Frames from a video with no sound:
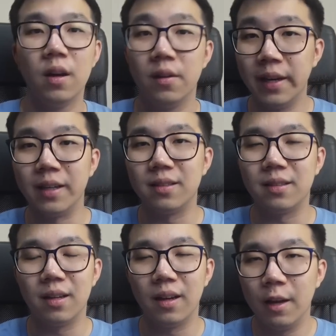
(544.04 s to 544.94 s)

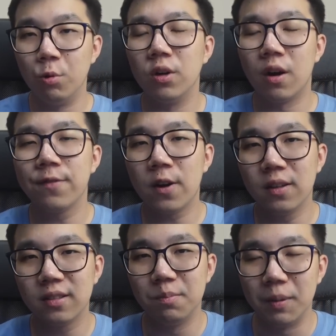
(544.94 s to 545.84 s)
Next, it would of
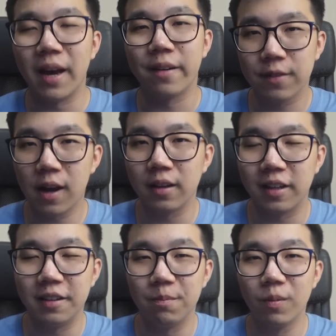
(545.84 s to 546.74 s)
course be HFCA
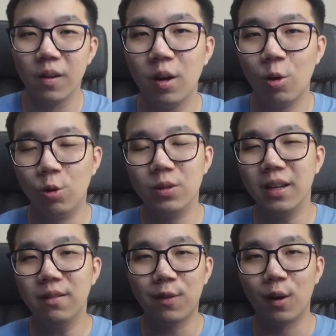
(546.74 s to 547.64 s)
again,
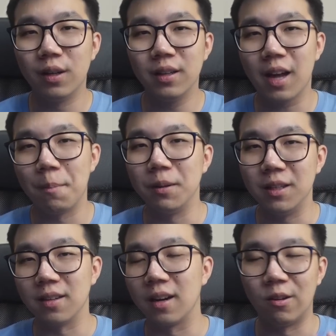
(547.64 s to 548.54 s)
Holding Foreign
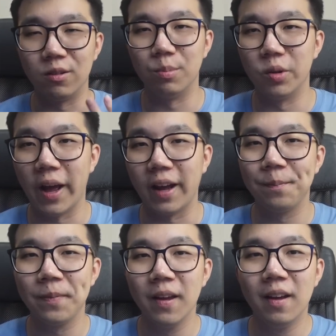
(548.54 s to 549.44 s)
Companies Accountable Act.
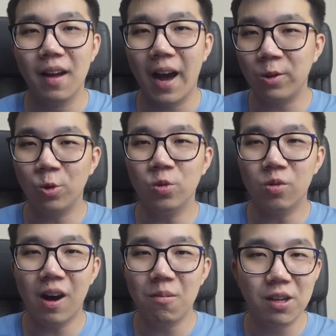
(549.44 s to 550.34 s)
I don't know
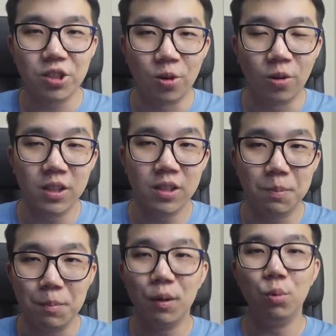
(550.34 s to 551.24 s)
how much longer
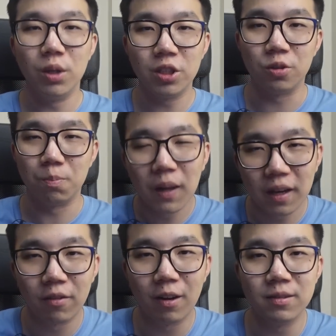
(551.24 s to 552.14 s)
people wish to play
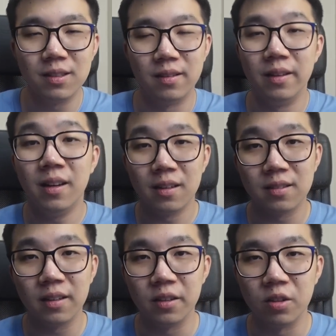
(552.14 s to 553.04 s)
around this
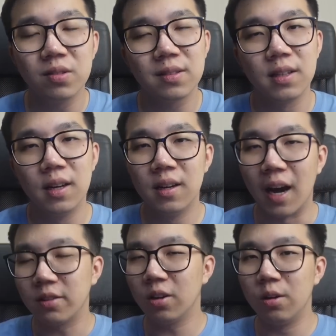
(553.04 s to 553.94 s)
delisting news.
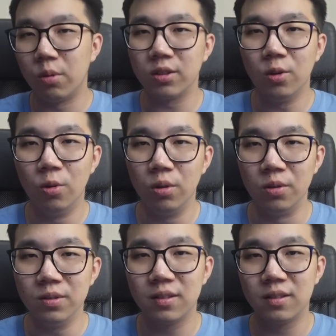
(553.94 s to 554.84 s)
I thought it was old
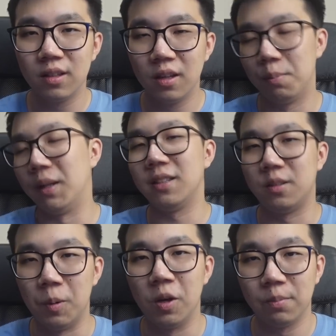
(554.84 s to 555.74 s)
news, but that's
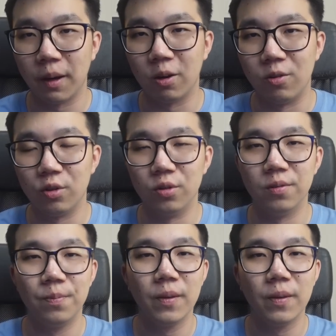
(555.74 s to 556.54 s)
beyond my control.